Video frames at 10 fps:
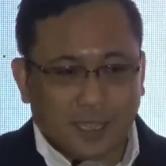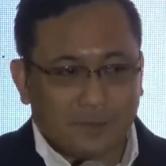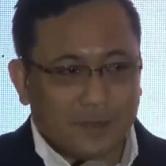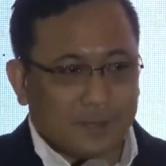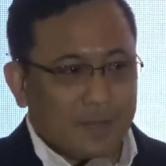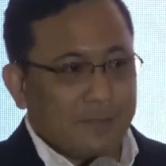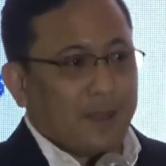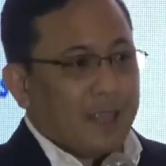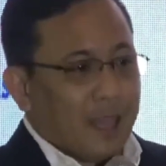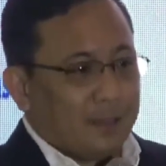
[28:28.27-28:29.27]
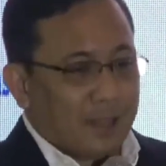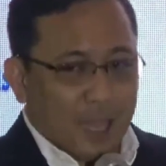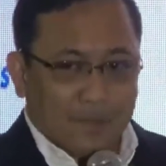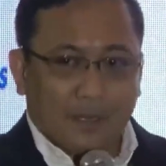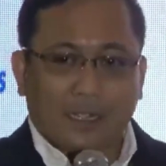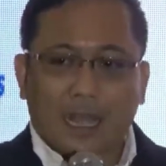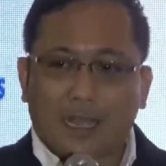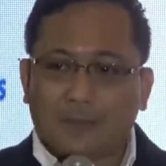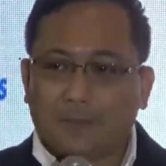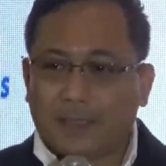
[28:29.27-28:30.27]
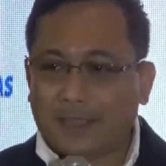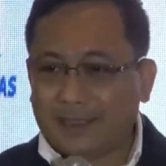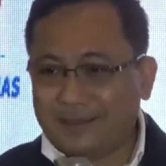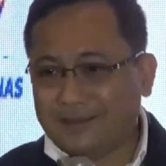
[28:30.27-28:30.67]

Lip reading: habang nagme-merienda, habang nagkakape,